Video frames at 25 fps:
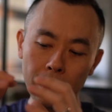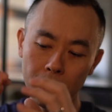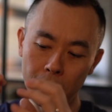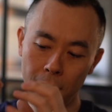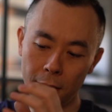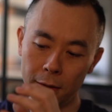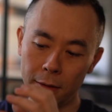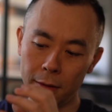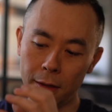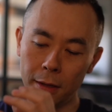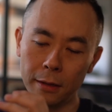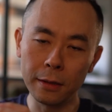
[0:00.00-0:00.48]

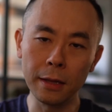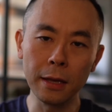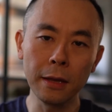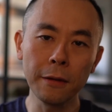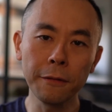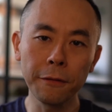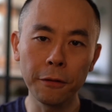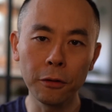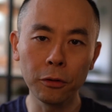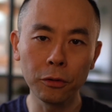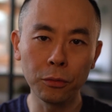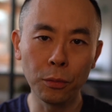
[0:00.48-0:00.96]
and the
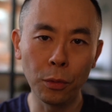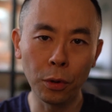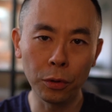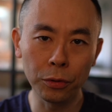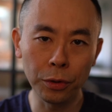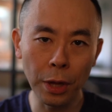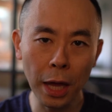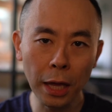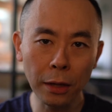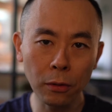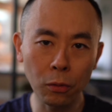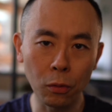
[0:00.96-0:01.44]
default mode
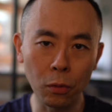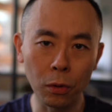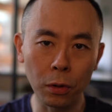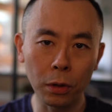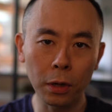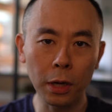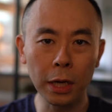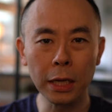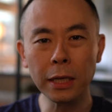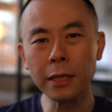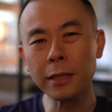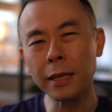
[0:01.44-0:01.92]

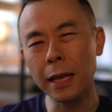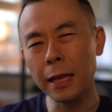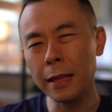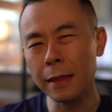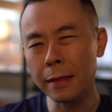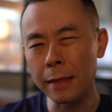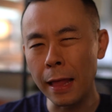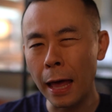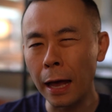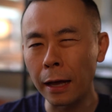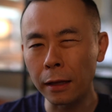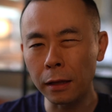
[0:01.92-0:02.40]
network is a
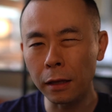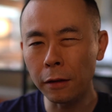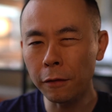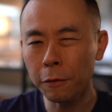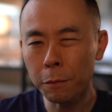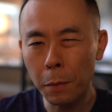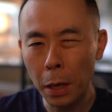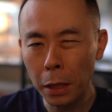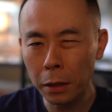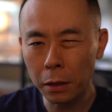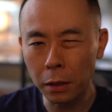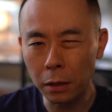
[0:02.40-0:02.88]
negative
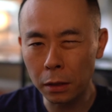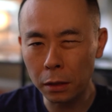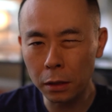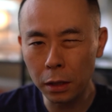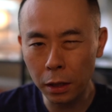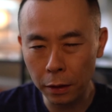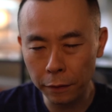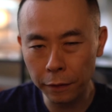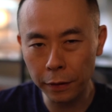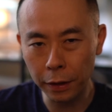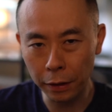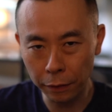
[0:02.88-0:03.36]
mental
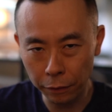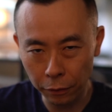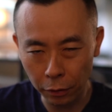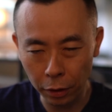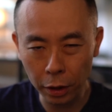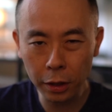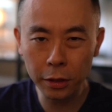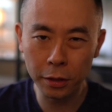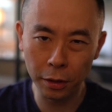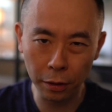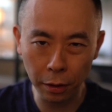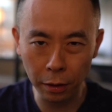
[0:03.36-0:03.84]
activity for
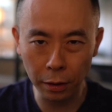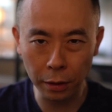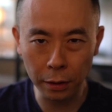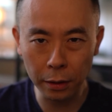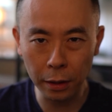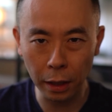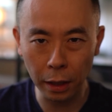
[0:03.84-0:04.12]
executing